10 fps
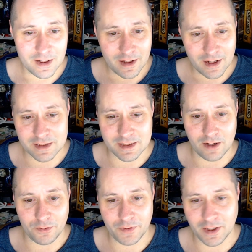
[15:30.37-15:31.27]
Because I
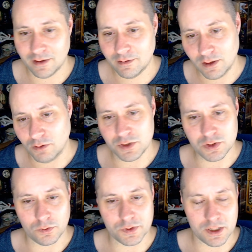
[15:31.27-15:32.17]
don't think
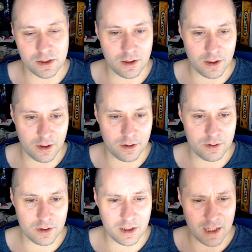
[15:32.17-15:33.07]
Azul's a
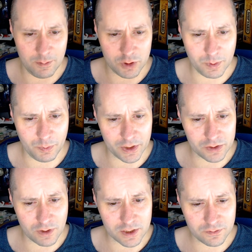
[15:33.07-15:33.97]
game you should be playing
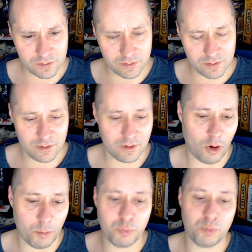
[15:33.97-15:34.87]
stress or
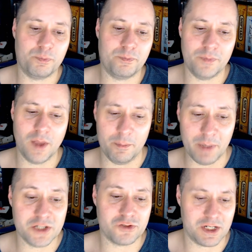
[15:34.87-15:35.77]
being
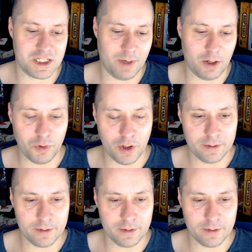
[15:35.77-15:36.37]
stressed about playing.